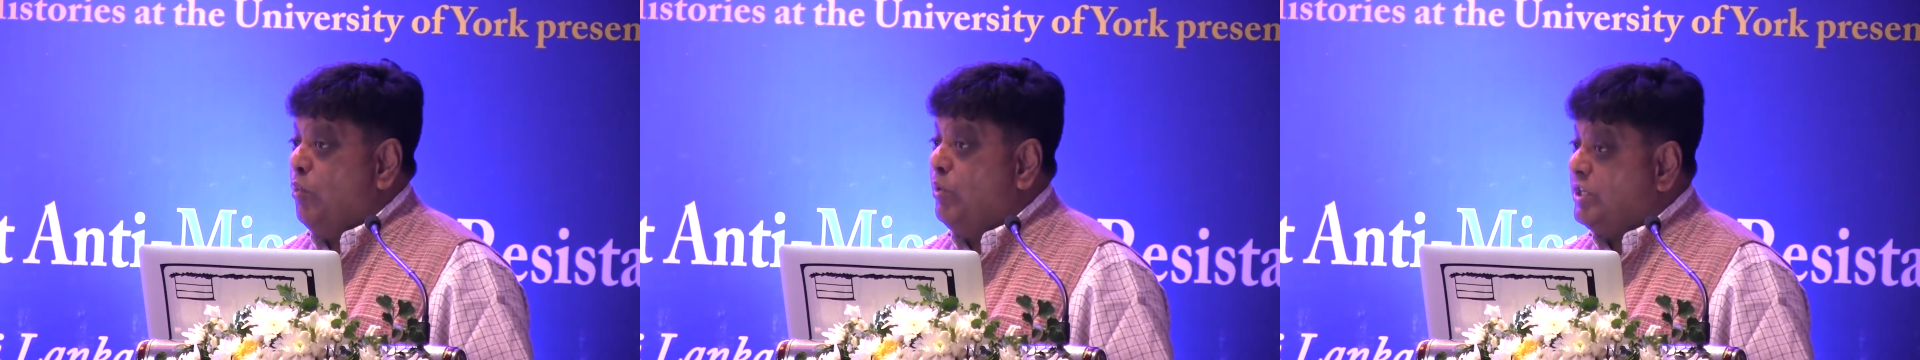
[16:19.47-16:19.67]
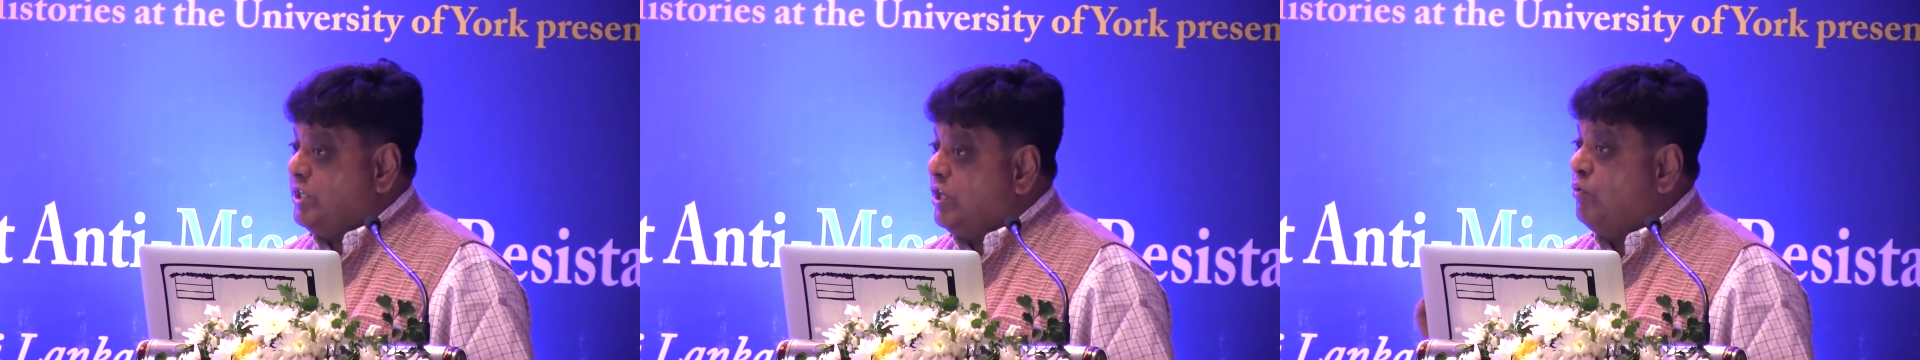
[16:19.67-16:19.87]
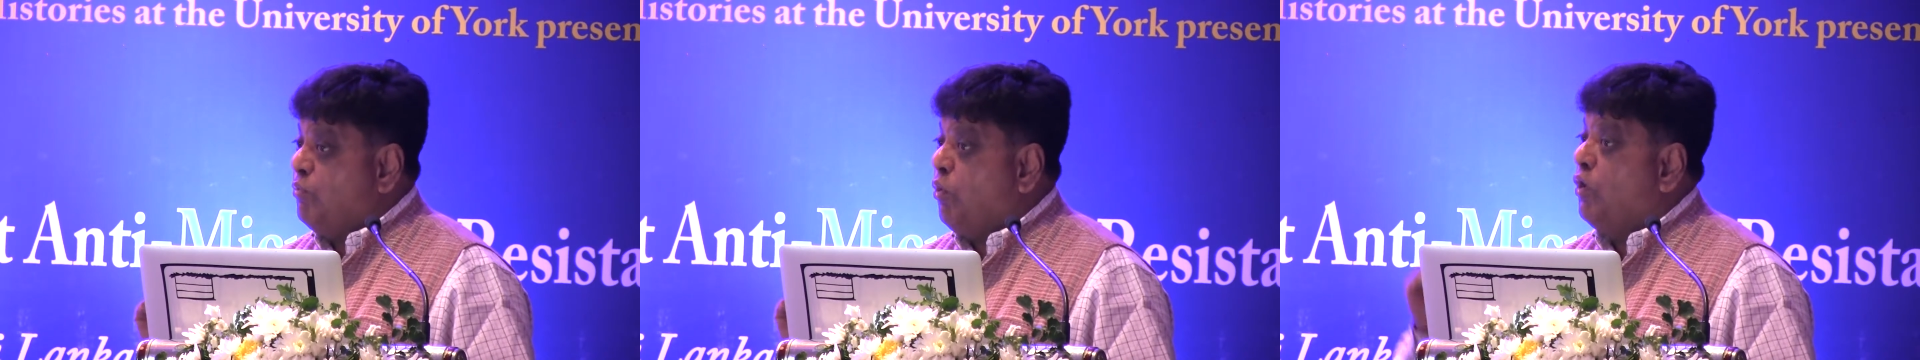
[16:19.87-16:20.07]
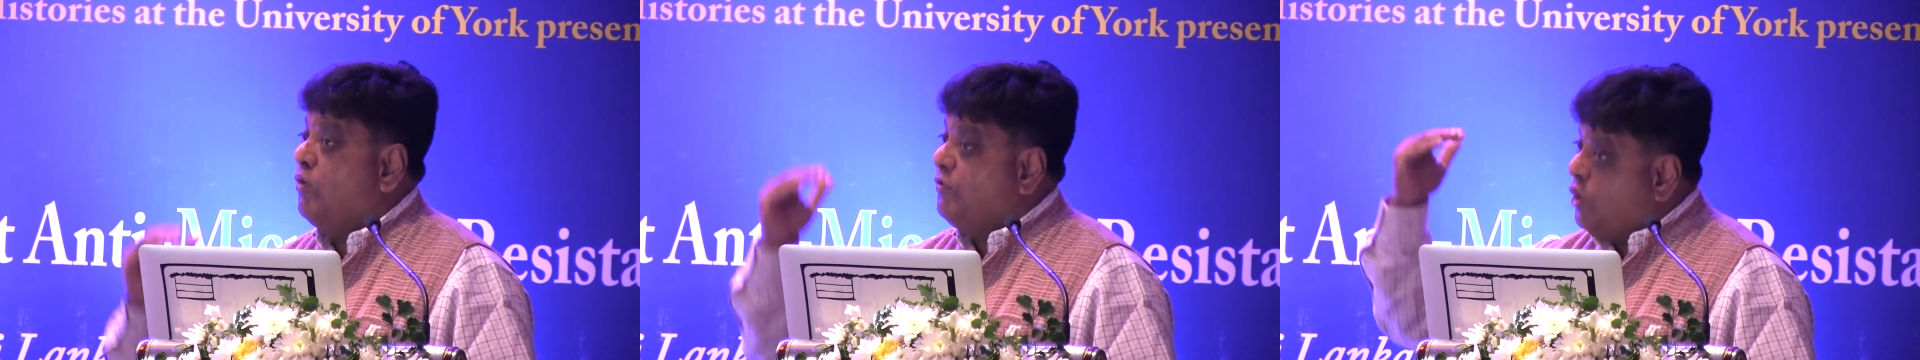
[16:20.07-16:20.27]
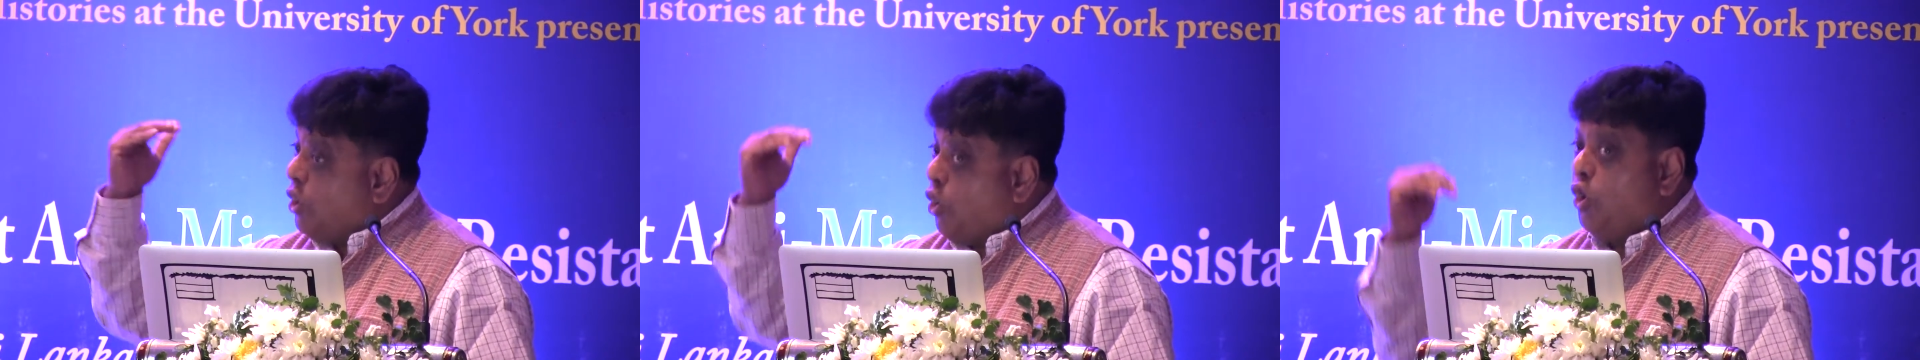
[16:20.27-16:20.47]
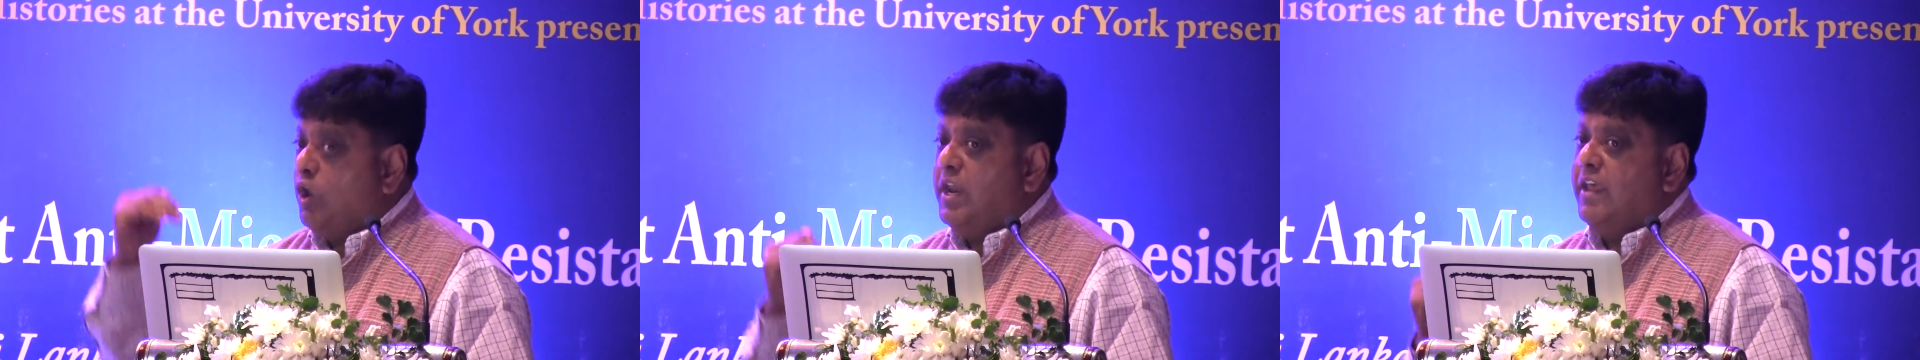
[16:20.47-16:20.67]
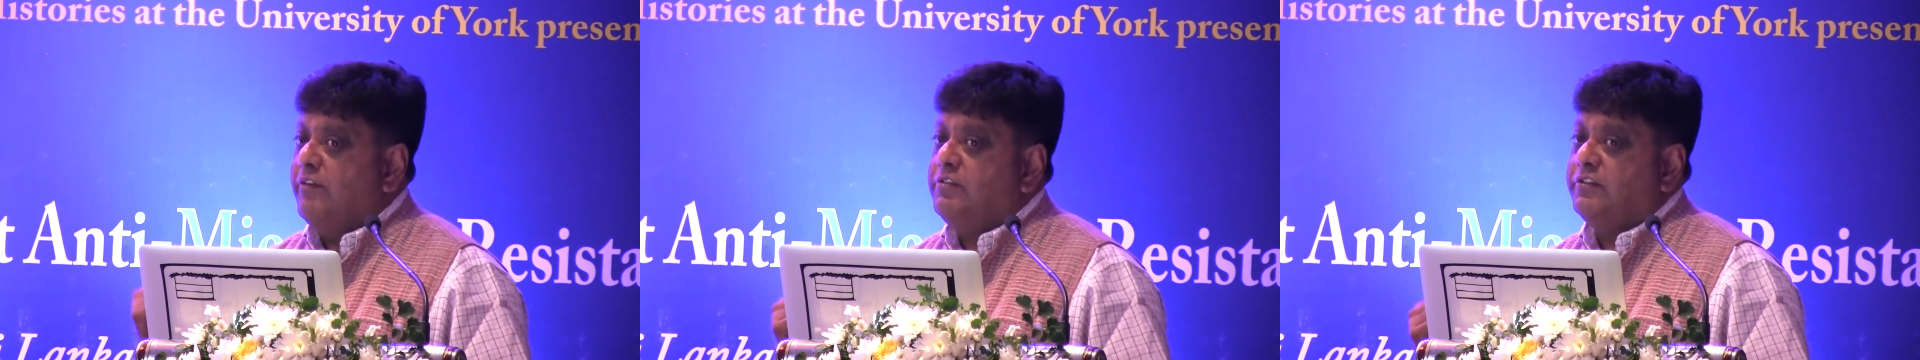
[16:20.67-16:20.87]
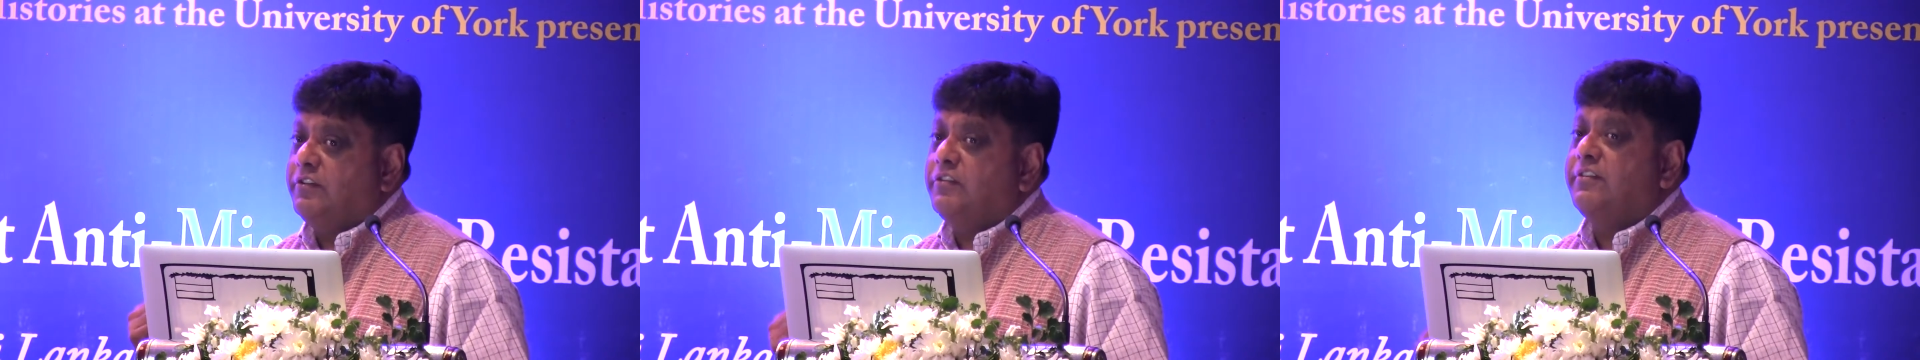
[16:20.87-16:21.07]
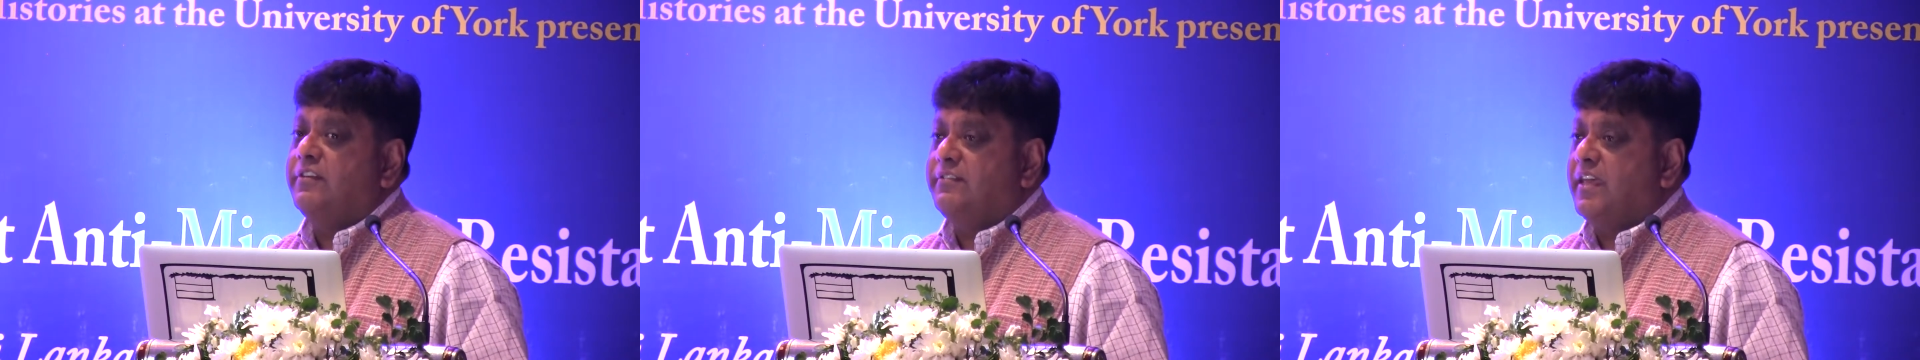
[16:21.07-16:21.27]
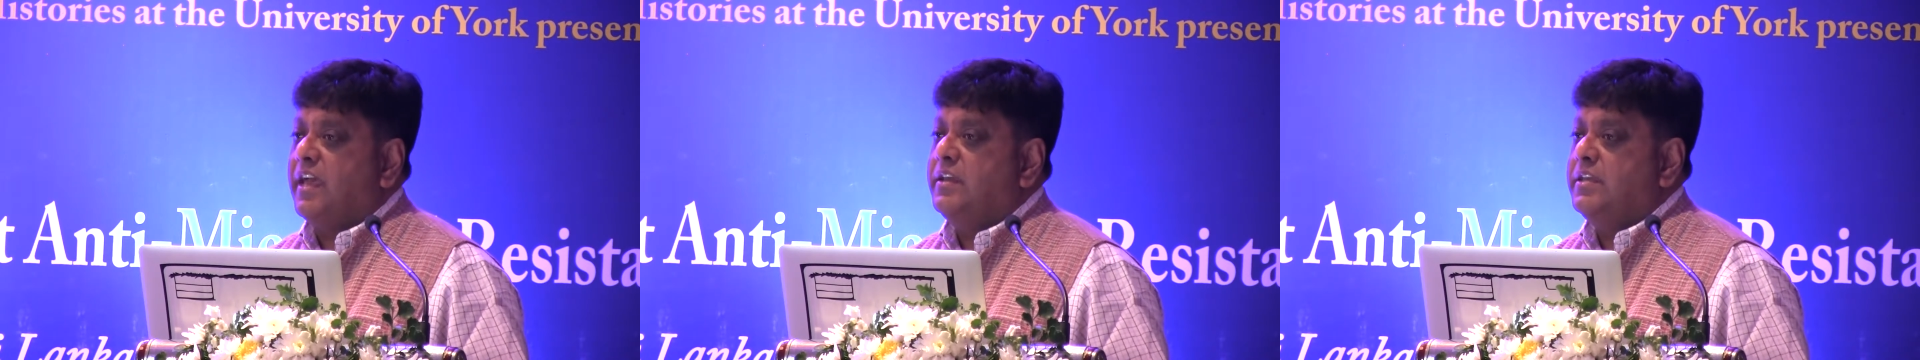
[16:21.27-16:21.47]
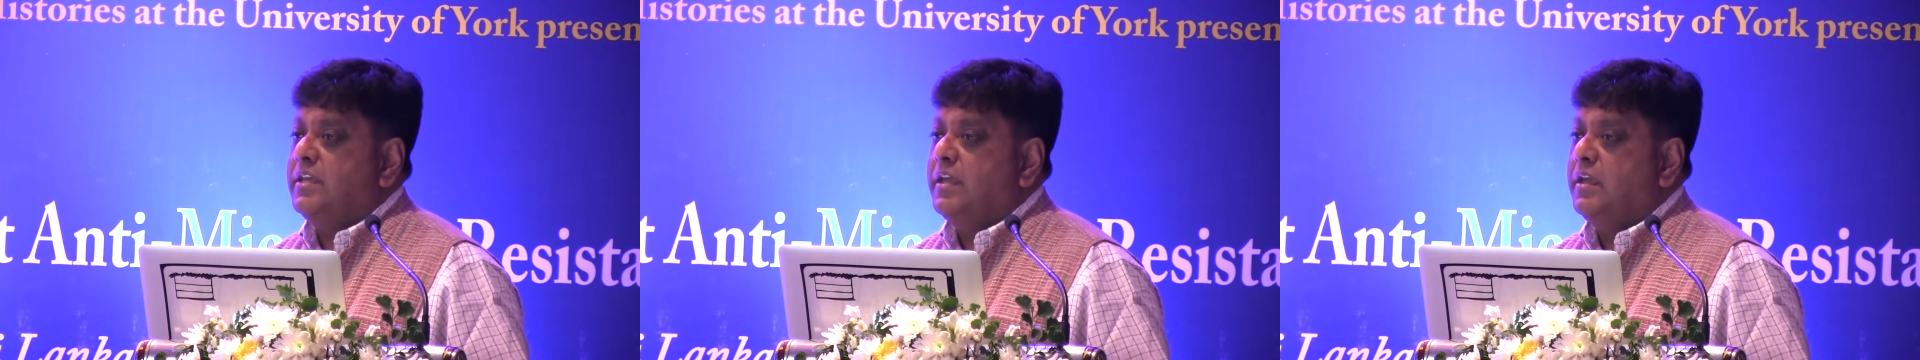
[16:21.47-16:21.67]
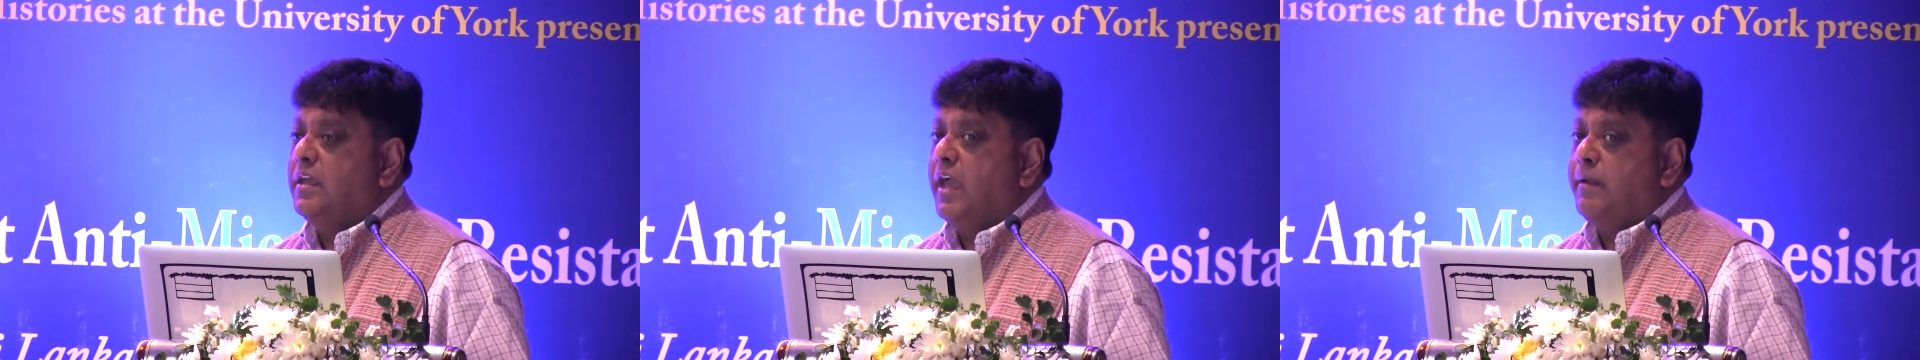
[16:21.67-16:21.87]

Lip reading: which involved all levels of society